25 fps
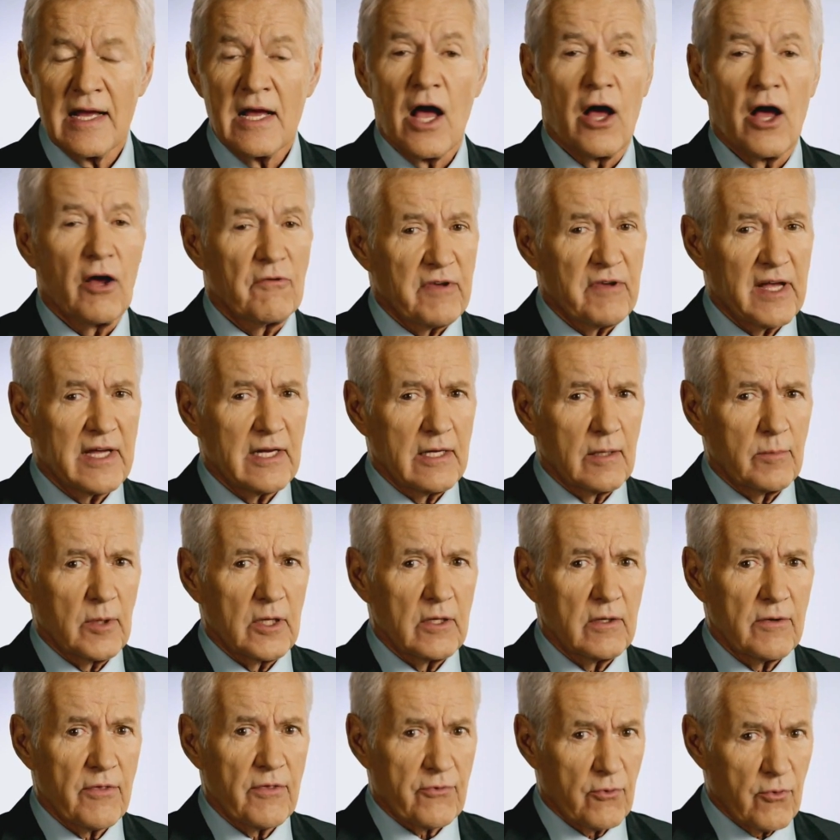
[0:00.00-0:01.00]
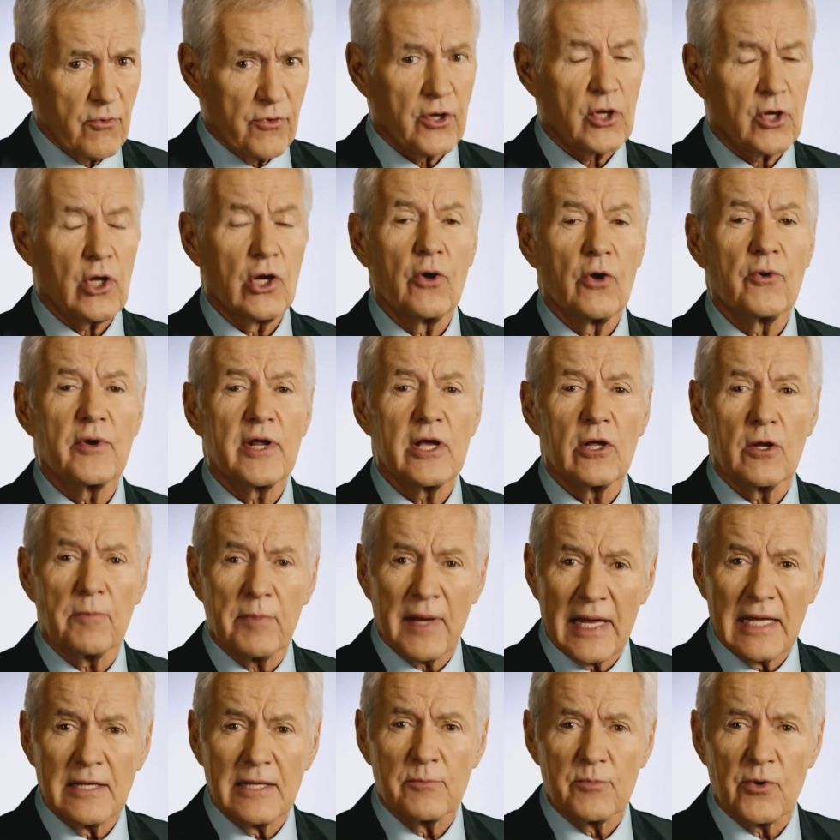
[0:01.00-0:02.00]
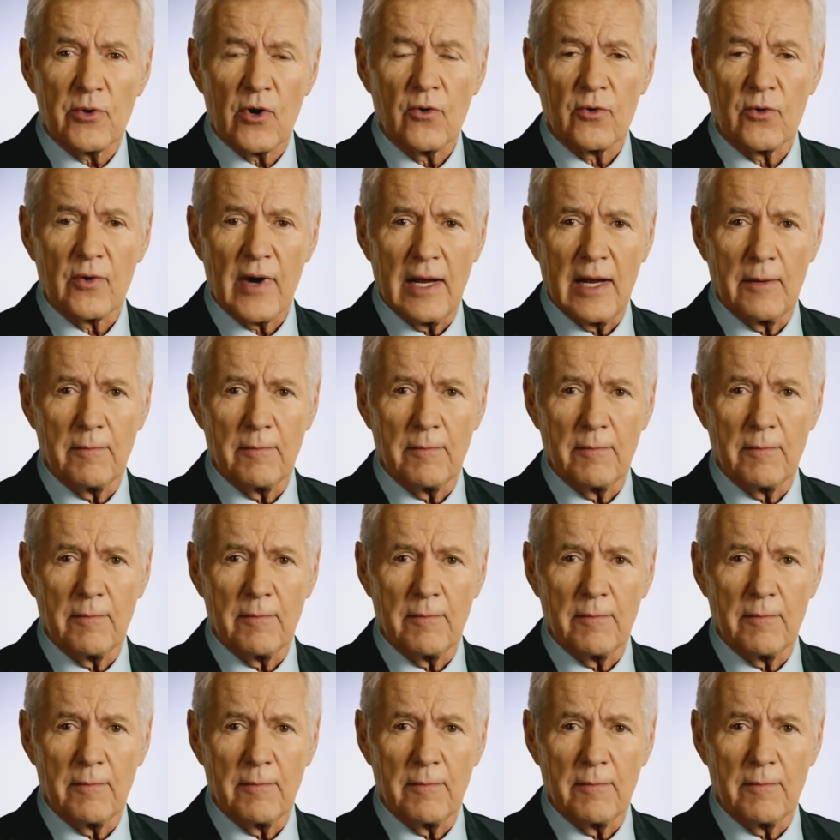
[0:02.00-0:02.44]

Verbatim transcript: available through the Colonial Penn program.